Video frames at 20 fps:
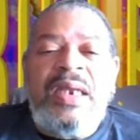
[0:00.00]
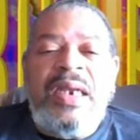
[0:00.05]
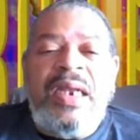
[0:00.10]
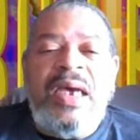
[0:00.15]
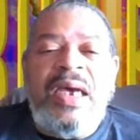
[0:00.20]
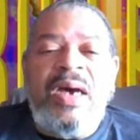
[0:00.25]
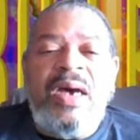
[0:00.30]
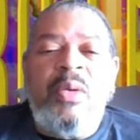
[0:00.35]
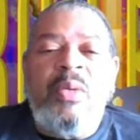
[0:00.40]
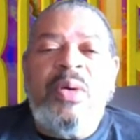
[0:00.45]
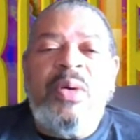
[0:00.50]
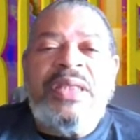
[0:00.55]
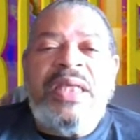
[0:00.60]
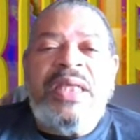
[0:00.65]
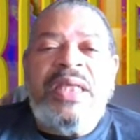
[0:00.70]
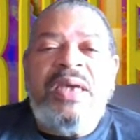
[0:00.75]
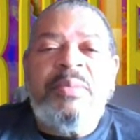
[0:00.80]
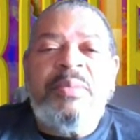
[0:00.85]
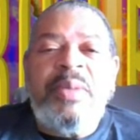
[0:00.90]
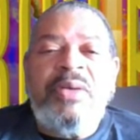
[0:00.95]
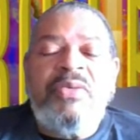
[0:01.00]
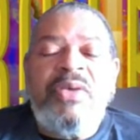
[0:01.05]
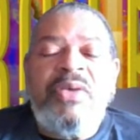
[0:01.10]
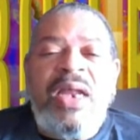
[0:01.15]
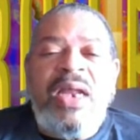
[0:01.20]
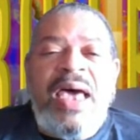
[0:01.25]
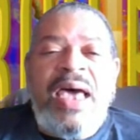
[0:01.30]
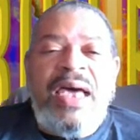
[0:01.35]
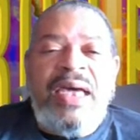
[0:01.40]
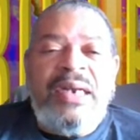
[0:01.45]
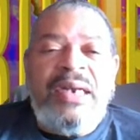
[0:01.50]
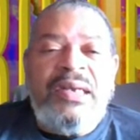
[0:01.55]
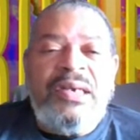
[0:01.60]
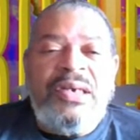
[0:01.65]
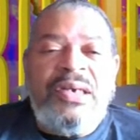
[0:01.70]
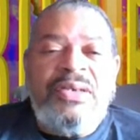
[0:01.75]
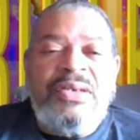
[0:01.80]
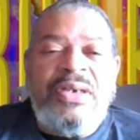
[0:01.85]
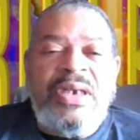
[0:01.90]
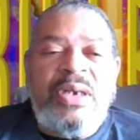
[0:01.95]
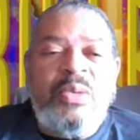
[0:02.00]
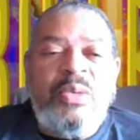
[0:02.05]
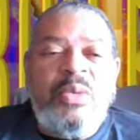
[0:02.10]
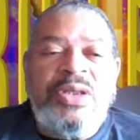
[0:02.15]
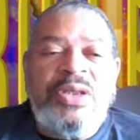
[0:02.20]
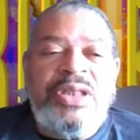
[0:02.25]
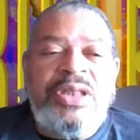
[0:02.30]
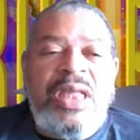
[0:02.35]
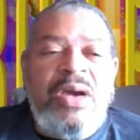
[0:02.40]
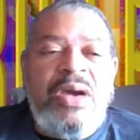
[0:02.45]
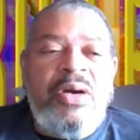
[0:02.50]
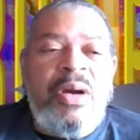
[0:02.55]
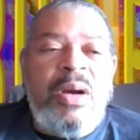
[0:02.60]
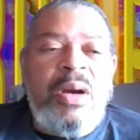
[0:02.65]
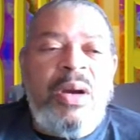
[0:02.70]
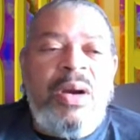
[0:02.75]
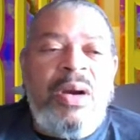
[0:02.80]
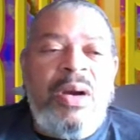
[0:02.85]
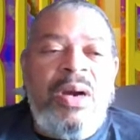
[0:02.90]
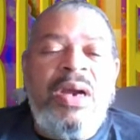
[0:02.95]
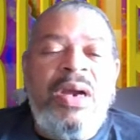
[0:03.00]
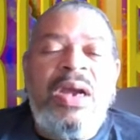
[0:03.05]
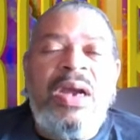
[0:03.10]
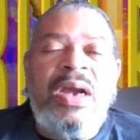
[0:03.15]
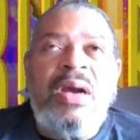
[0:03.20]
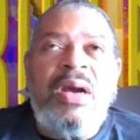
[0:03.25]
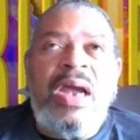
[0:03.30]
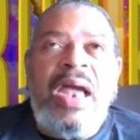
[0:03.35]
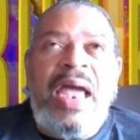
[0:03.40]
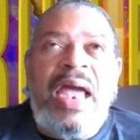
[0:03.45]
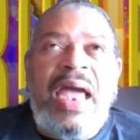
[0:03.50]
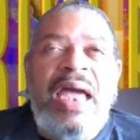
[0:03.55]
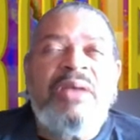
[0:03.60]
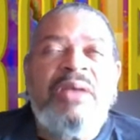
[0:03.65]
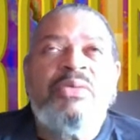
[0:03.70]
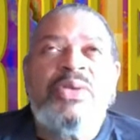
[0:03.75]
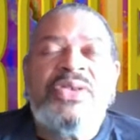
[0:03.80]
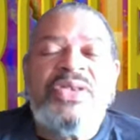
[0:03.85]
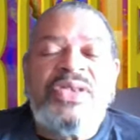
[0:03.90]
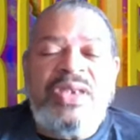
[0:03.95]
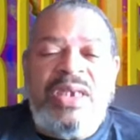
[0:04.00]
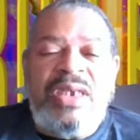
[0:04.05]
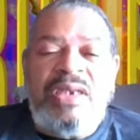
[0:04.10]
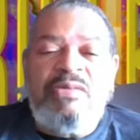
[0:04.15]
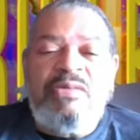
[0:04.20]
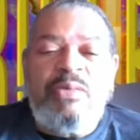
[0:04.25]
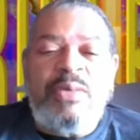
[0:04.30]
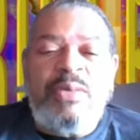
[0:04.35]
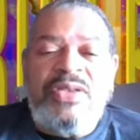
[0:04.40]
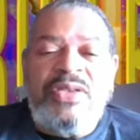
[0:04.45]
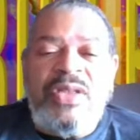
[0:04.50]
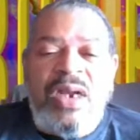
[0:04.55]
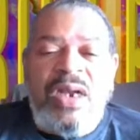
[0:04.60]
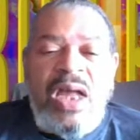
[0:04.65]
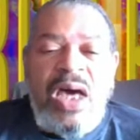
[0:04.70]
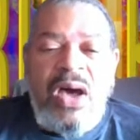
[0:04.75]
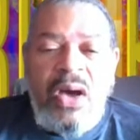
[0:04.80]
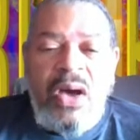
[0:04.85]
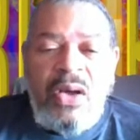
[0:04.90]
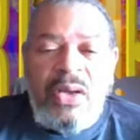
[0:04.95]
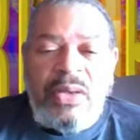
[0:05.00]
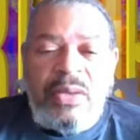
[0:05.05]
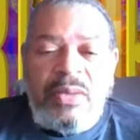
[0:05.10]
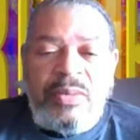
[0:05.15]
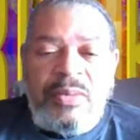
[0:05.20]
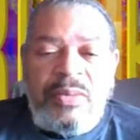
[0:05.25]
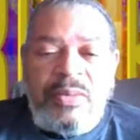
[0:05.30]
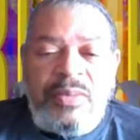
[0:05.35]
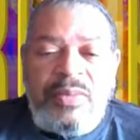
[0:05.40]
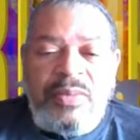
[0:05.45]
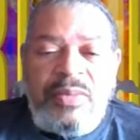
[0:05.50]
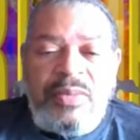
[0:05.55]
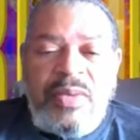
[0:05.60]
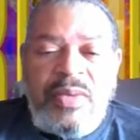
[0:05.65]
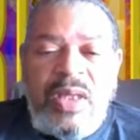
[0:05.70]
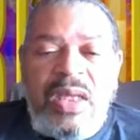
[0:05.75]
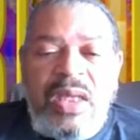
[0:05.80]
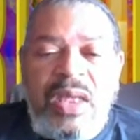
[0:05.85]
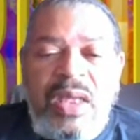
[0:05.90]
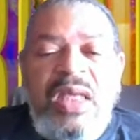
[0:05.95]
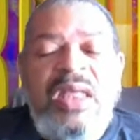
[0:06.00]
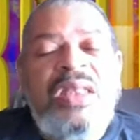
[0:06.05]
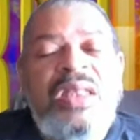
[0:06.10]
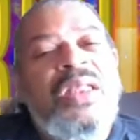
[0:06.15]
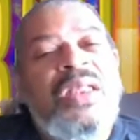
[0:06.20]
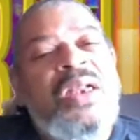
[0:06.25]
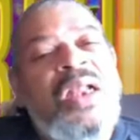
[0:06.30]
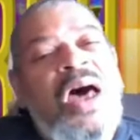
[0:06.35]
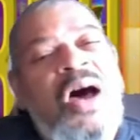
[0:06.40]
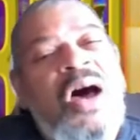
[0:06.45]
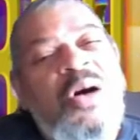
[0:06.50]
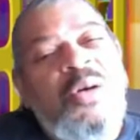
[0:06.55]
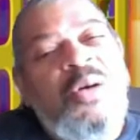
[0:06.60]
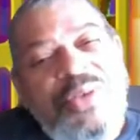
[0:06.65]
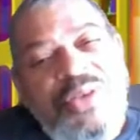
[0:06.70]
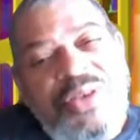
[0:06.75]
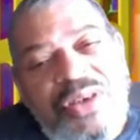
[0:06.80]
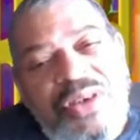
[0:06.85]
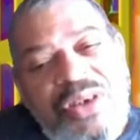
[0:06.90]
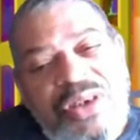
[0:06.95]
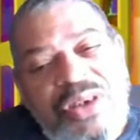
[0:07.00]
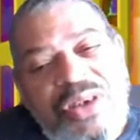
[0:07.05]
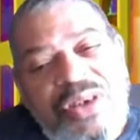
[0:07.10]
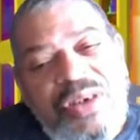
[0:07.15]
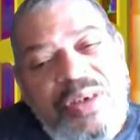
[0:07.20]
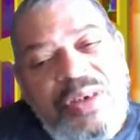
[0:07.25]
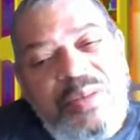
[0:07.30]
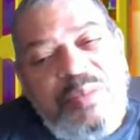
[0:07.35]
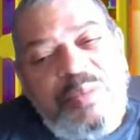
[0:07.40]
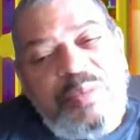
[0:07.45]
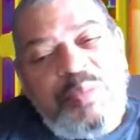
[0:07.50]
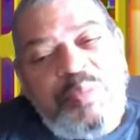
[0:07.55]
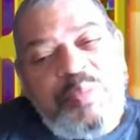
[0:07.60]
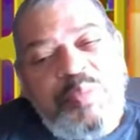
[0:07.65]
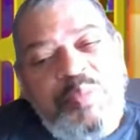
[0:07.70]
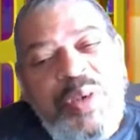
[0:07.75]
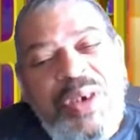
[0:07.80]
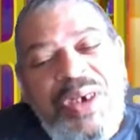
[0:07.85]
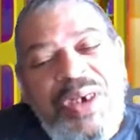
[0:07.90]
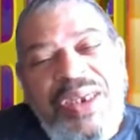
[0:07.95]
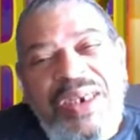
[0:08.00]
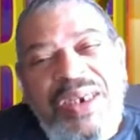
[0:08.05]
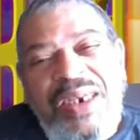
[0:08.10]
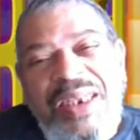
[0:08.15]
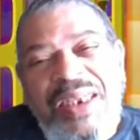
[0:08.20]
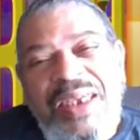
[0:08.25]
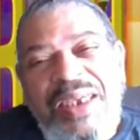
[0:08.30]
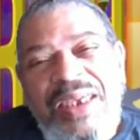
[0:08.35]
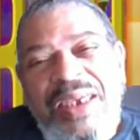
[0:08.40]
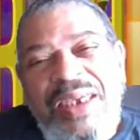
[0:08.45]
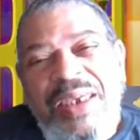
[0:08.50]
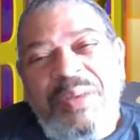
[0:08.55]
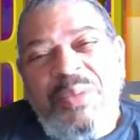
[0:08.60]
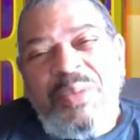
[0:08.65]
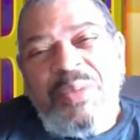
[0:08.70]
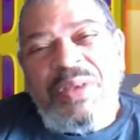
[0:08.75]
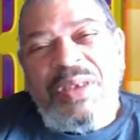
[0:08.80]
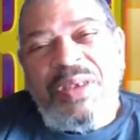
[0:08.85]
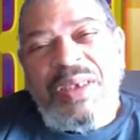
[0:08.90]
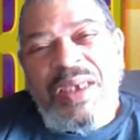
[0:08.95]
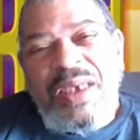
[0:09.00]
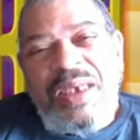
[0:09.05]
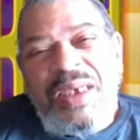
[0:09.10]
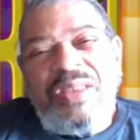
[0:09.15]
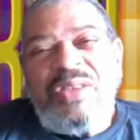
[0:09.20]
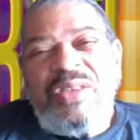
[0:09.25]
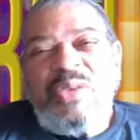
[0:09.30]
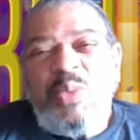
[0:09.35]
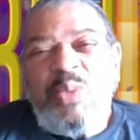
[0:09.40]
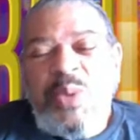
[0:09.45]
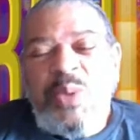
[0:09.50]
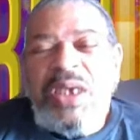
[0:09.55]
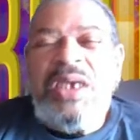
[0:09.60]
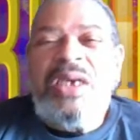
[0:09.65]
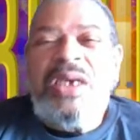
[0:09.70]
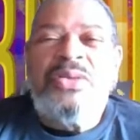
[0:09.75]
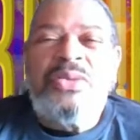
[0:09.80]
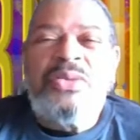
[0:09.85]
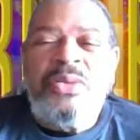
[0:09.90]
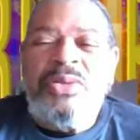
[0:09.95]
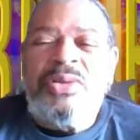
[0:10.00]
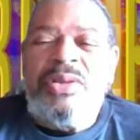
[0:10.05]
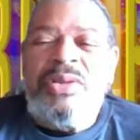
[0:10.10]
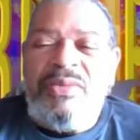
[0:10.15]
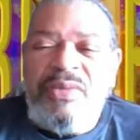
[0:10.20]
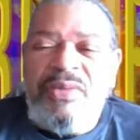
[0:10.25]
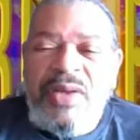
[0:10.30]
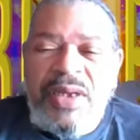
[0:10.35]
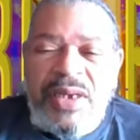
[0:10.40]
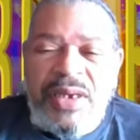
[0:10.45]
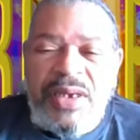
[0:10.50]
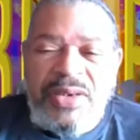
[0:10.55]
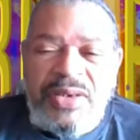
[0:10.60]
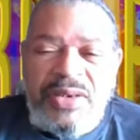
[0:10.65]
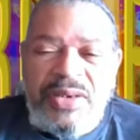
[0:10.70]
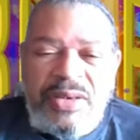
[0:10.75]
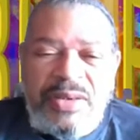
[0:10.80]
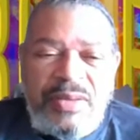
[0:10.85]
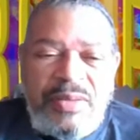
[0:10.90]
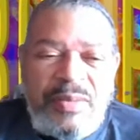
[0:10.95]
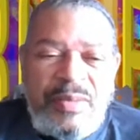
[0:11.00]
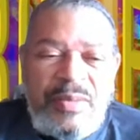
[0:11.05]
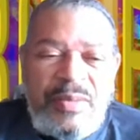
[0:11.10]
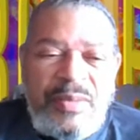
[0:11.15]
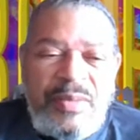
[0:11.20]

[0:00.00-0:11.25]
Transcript: Now, what they had been relying on and what they were, had received was the law. The law was good, but it gets weak through the flesh.